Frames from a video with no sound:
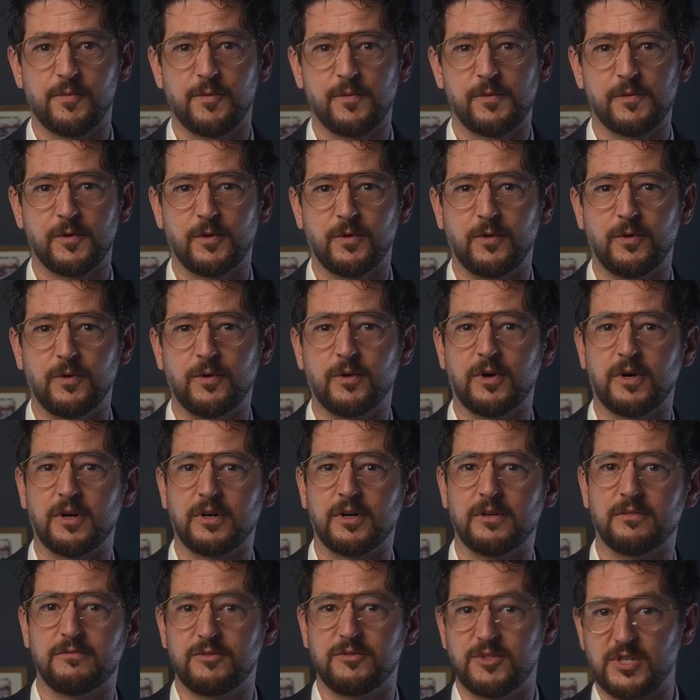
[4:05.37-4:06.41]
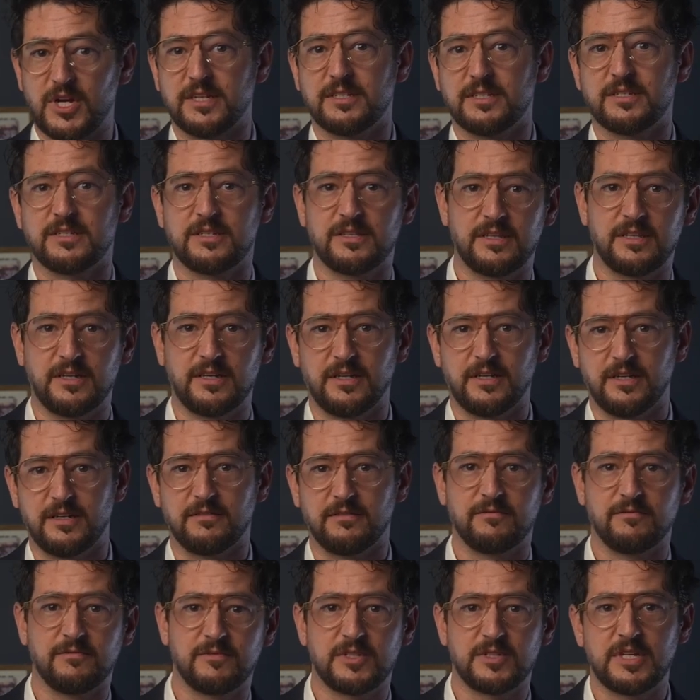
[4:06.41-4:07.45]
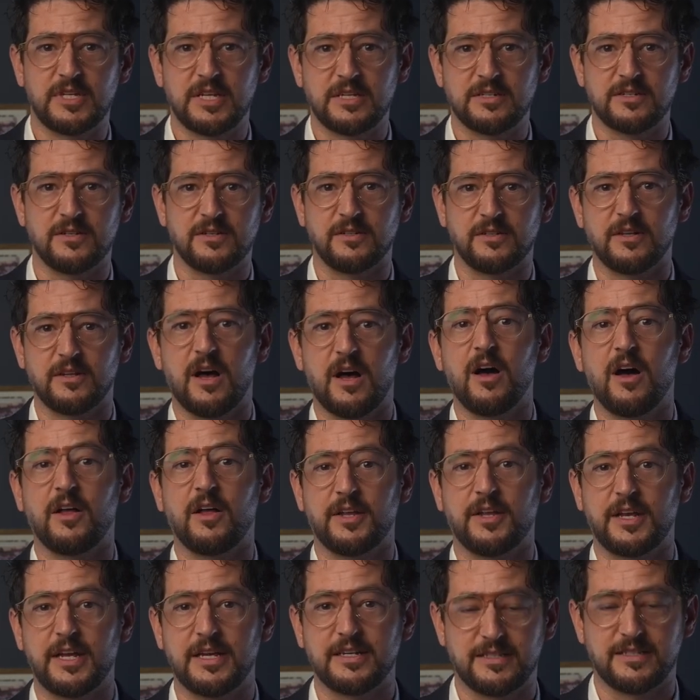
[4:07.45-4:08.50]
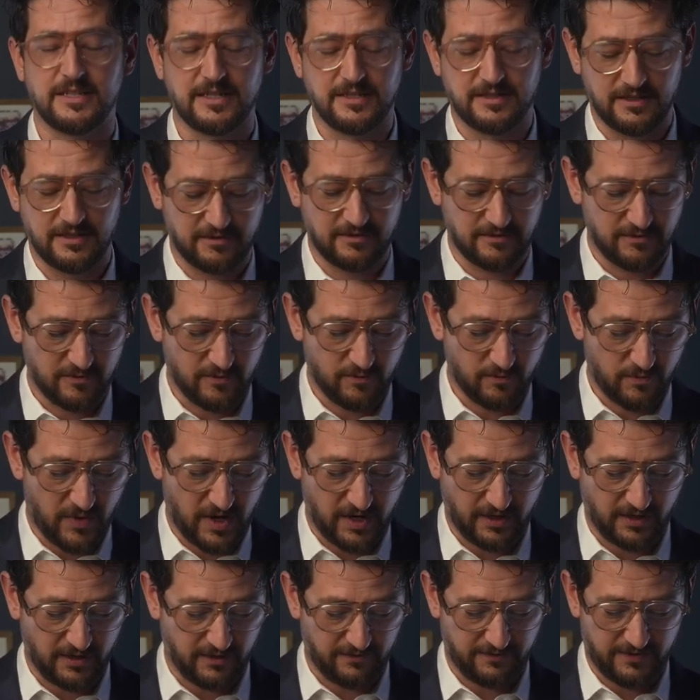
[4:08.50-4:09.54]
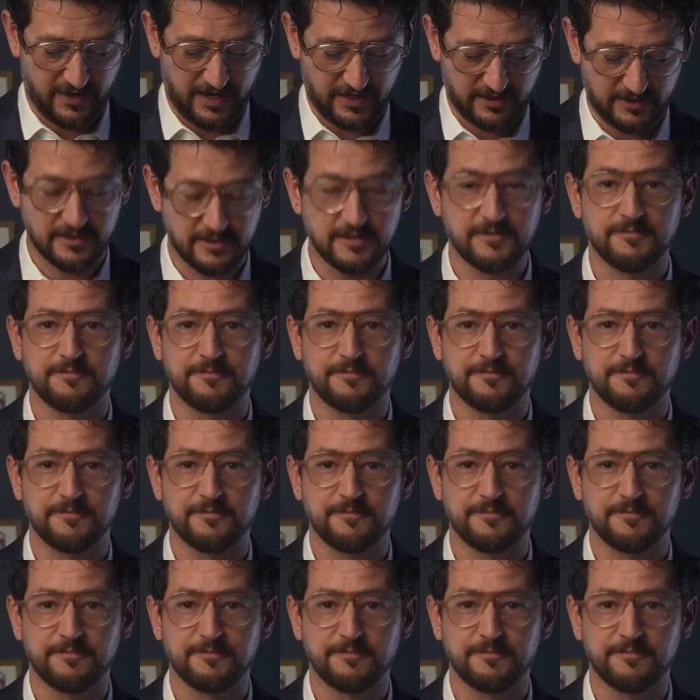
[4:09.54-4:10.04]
or just the seasonal holiday season market effects.